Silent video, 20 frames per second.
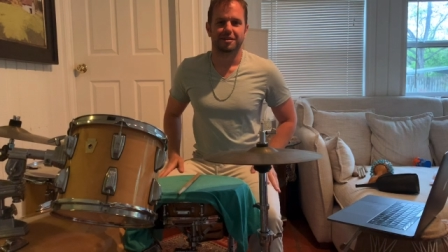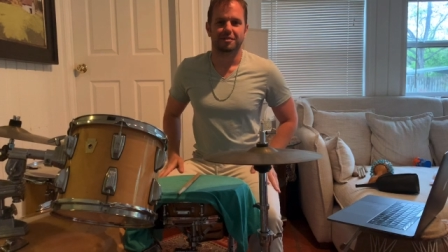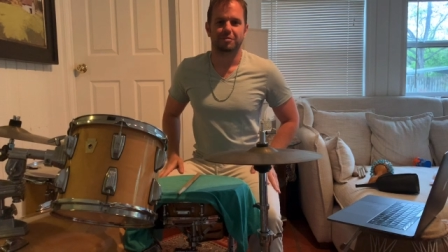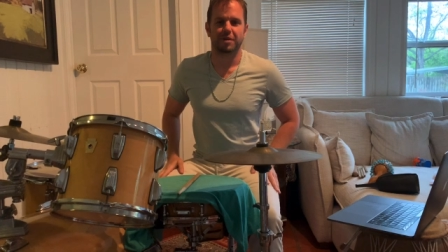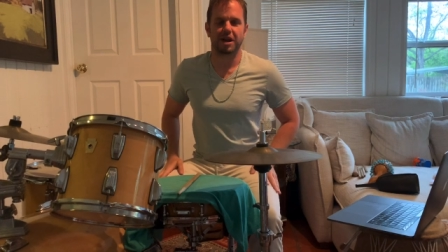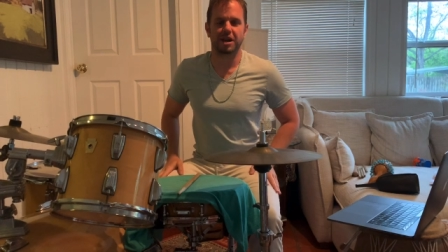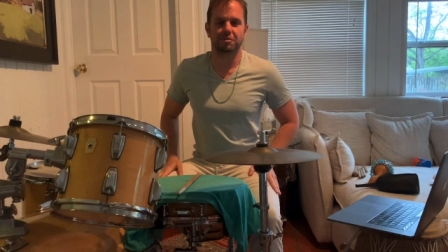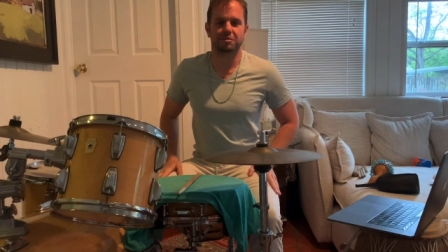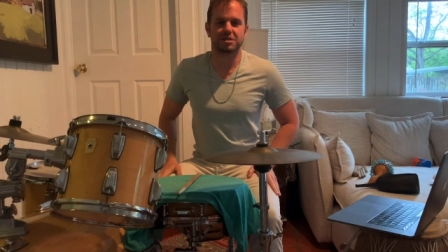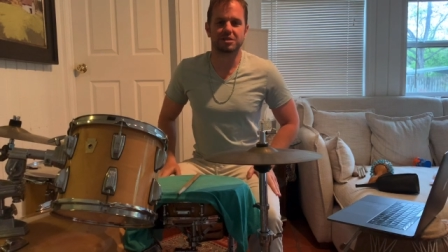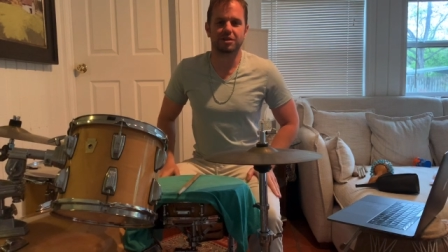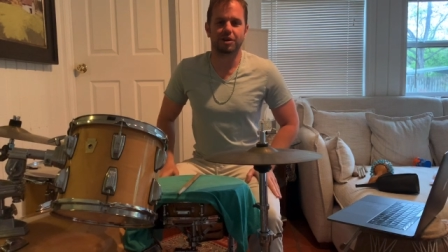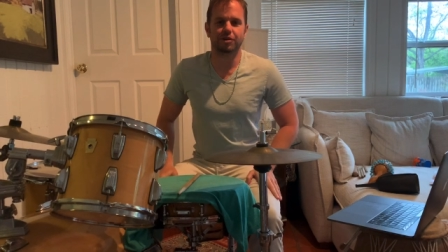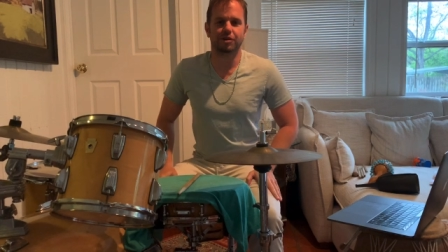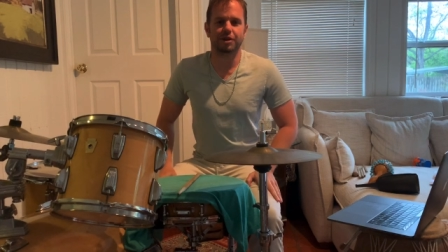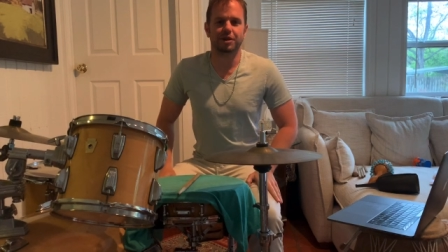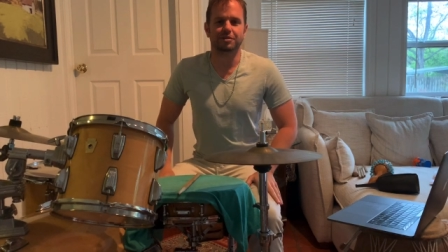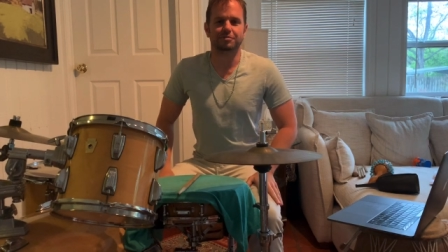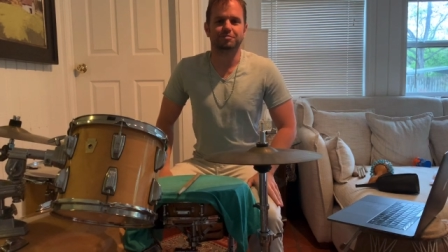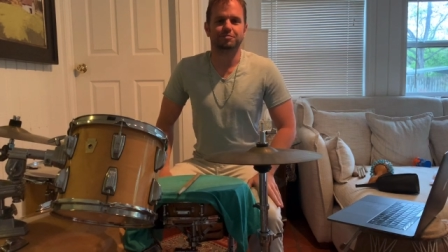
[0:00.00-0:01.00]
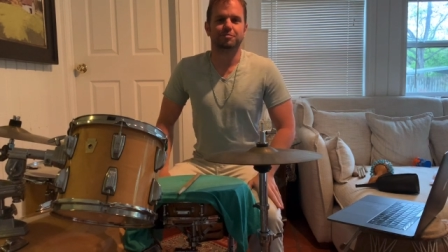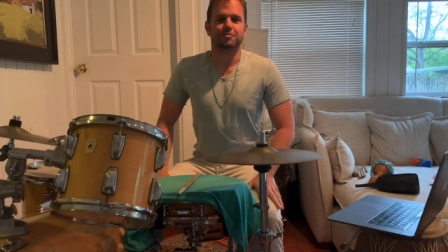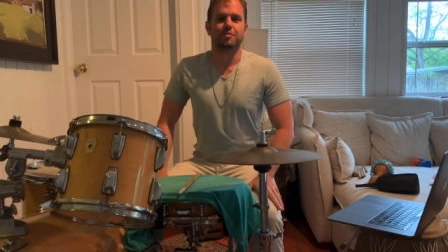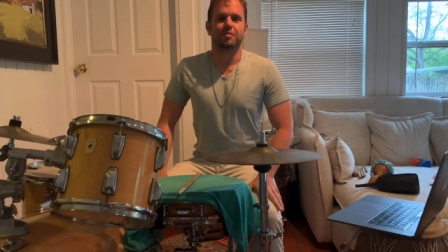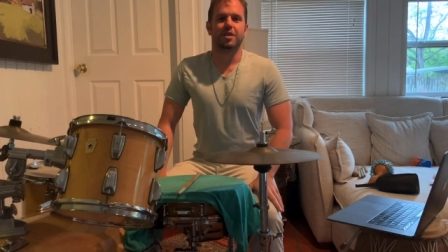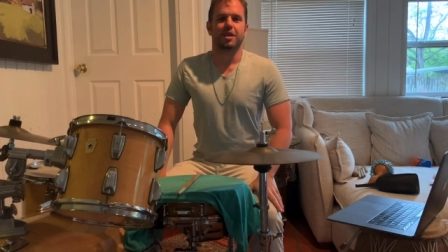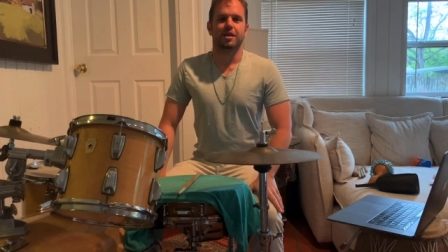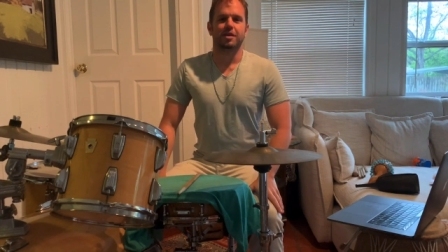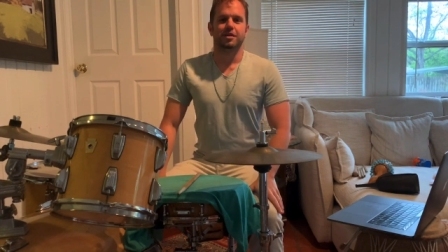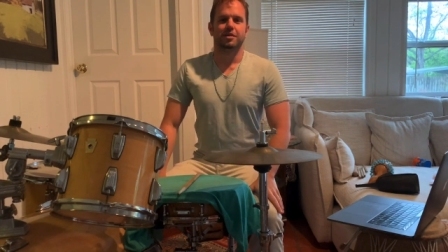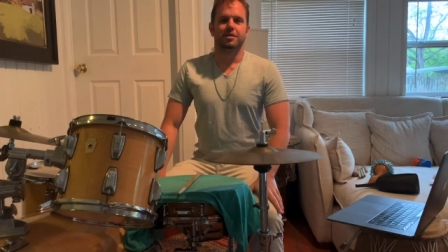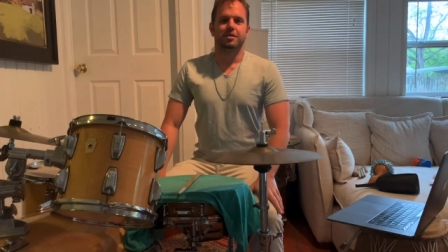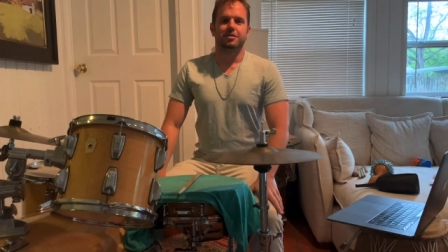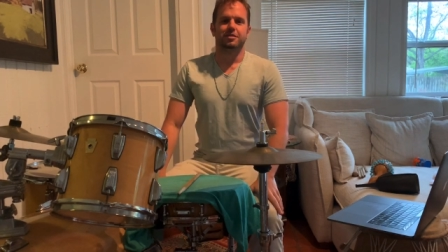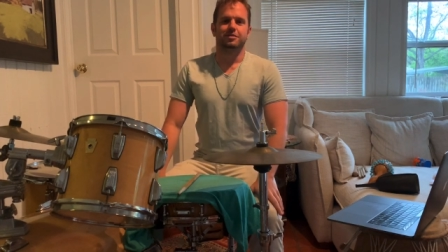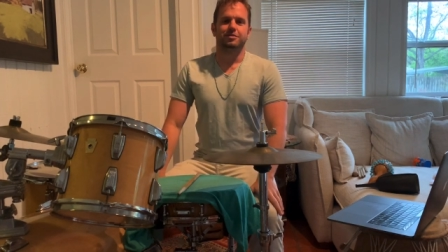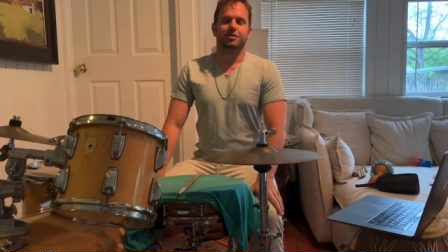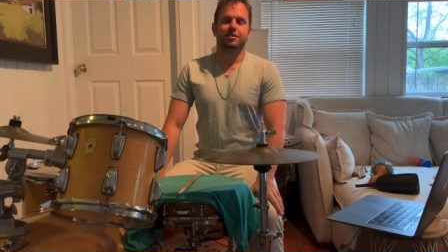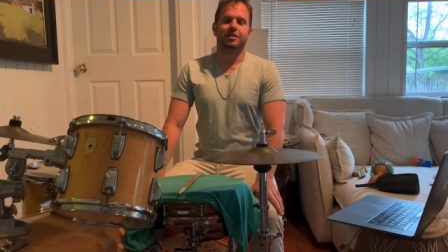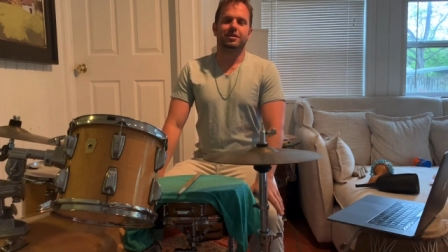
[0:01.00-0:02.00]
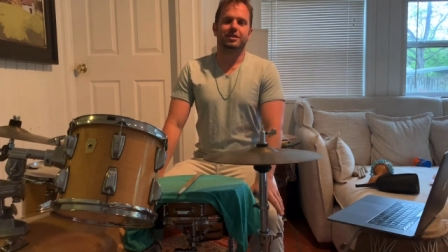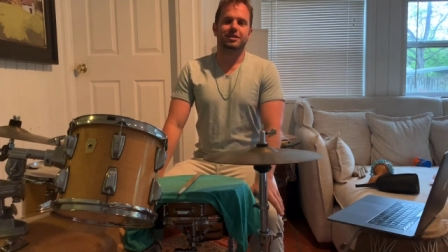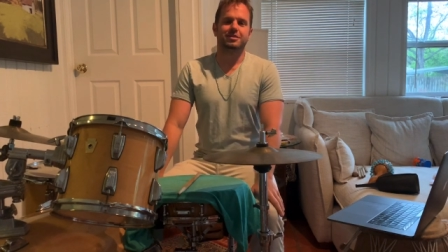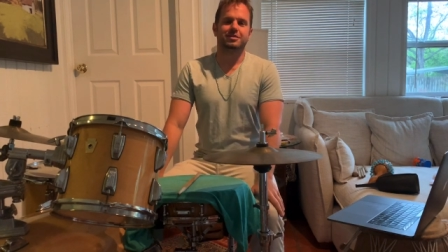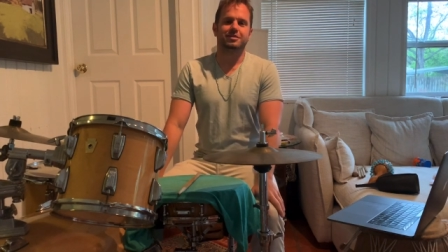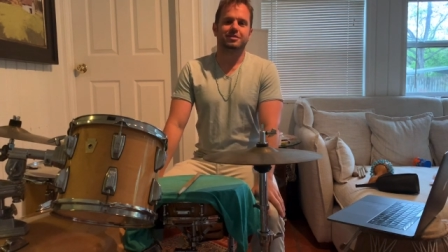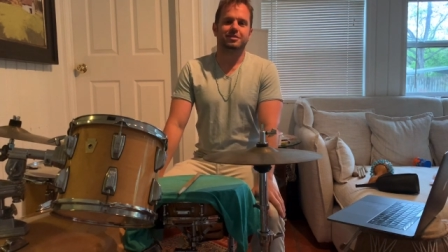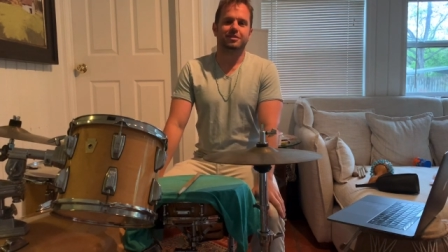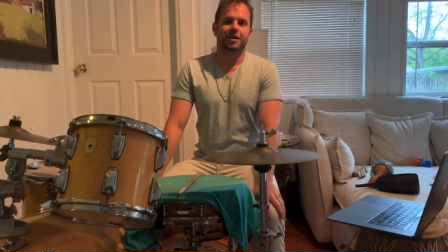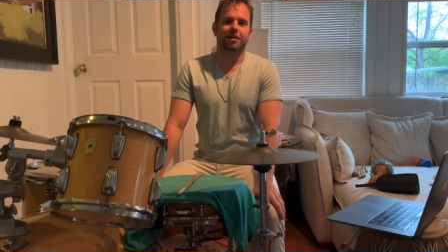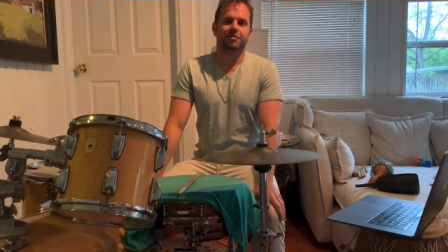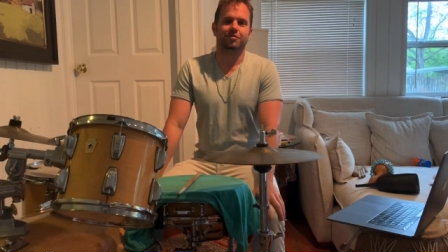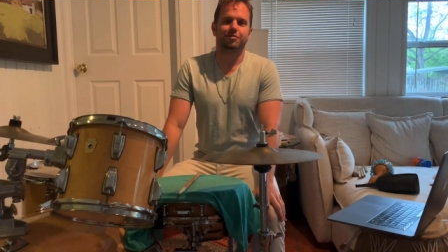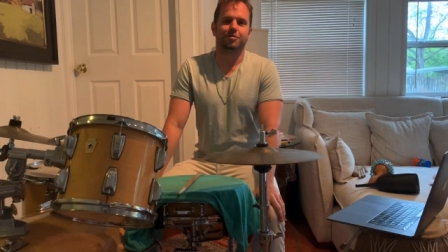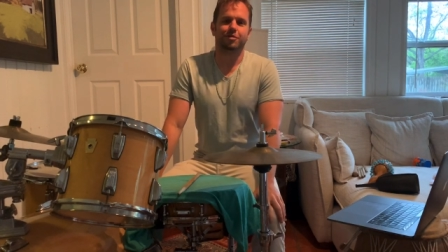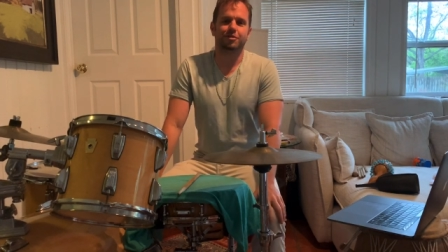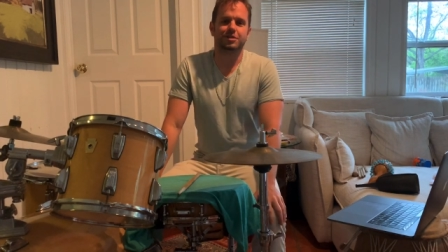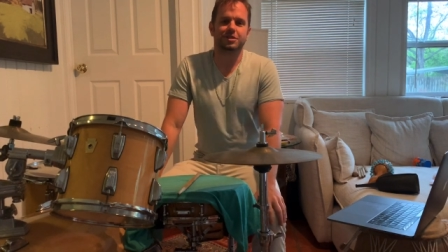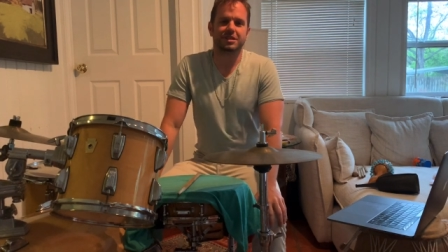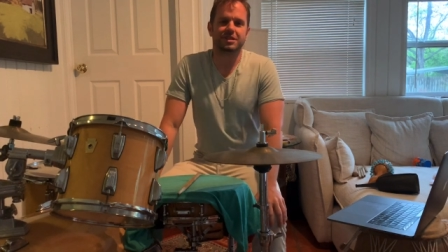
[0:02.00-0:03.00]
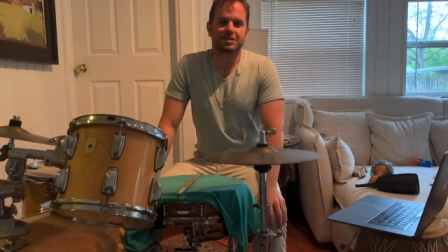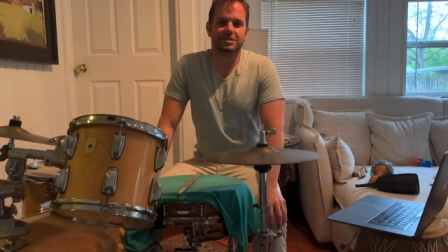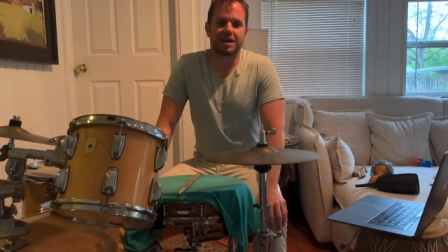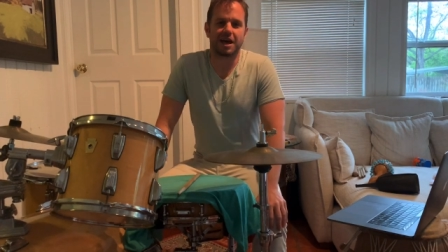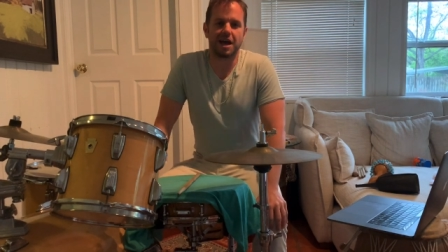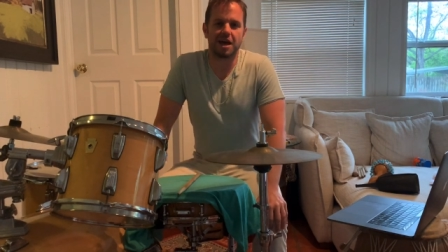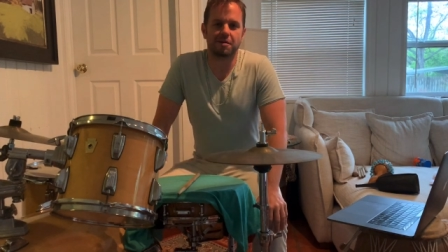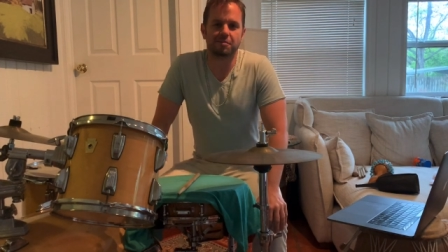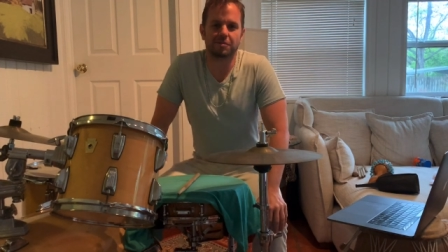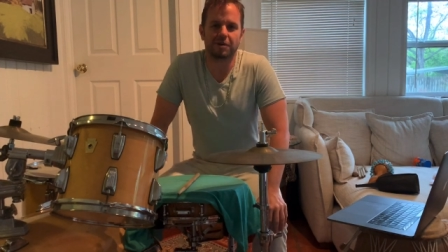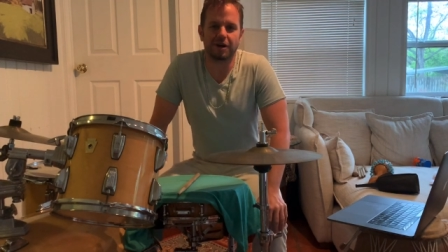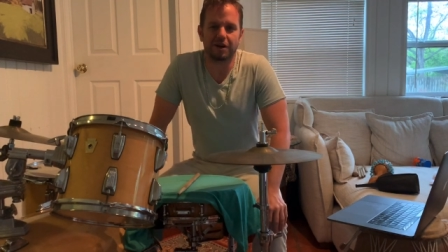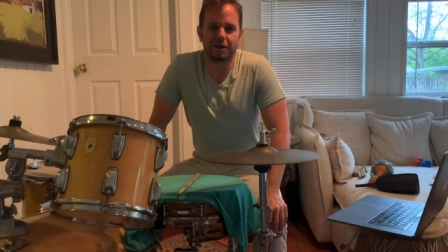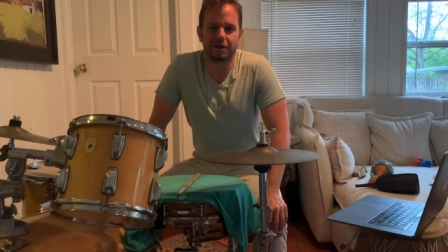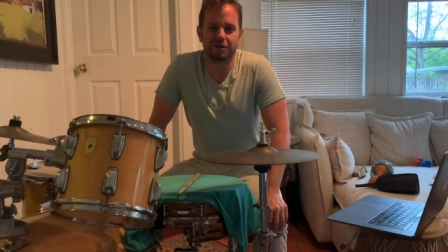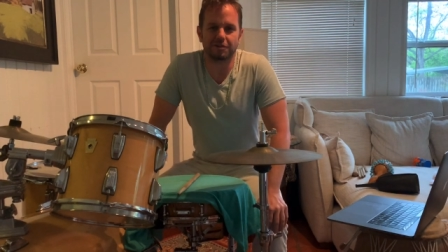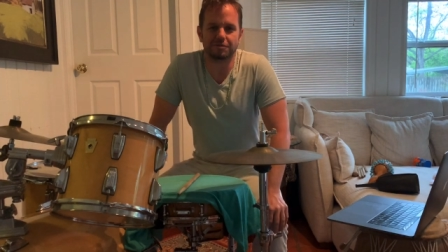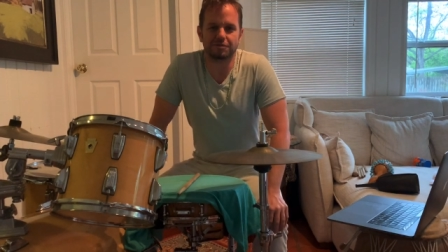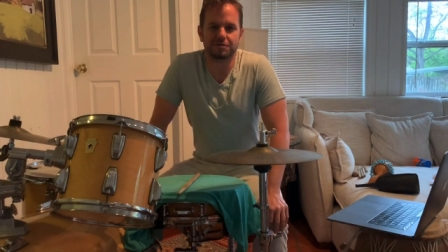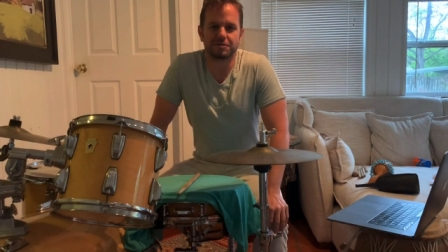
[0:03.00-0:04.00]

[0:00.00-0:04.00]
my name is Logan. During this unfortunate time of